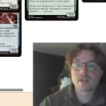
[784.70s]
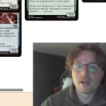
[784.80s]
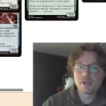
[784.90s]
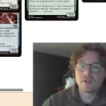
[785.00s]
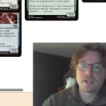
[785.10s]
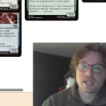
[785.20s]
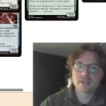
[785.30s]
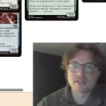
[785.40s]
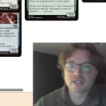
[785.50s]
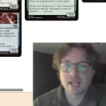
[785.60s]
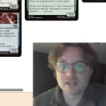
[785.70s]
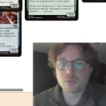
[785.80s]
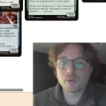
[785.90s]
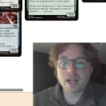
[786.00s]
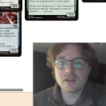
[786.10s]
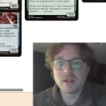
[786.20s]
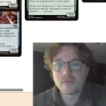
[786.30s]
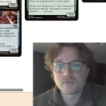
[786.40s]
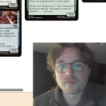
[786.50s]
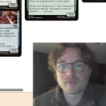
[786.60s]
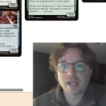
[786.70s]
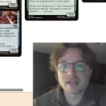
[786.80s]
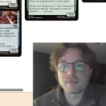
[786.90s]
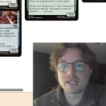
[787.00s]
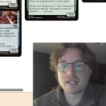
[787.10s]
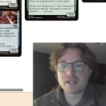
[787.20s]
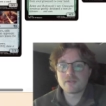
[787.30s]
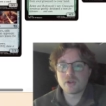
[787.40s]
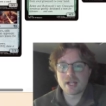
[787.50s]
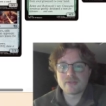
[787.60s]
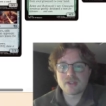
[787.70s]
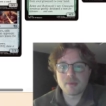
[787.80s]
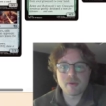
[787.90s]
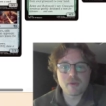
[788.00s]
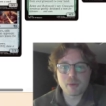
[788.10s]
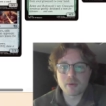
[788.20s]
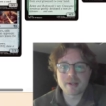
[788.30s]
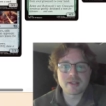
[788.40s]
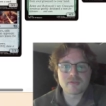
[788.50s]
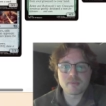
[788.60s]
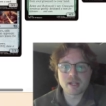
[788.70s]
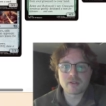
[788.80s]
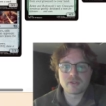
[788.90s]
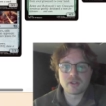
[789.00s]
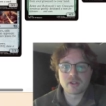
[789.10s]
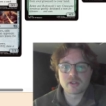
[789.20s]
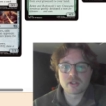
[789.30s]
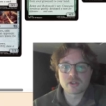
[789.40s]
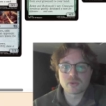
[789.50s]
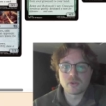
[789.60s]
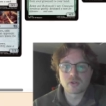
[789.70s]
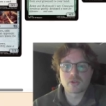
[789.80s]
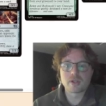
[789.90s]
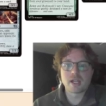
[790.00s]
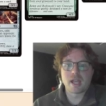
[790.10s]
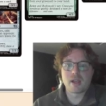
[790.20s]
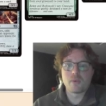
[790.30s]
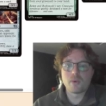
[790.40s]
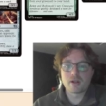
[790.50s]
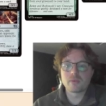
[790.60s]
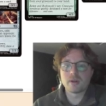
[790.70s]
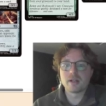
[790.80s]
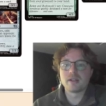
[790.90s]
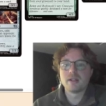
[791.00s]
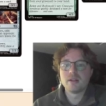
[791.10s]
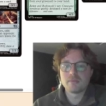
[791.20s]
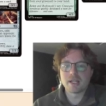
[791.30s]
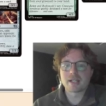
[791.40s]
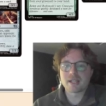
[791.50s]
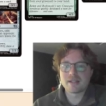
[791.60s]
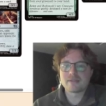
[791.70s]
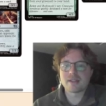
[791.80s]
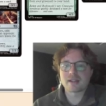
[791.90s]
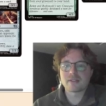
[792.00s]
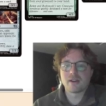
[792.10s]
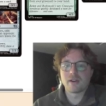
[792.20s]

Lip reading: ability on this guy as well. At the beginning of your end step, if a permanent left the battlefield under your control, create a 1/1 black insect.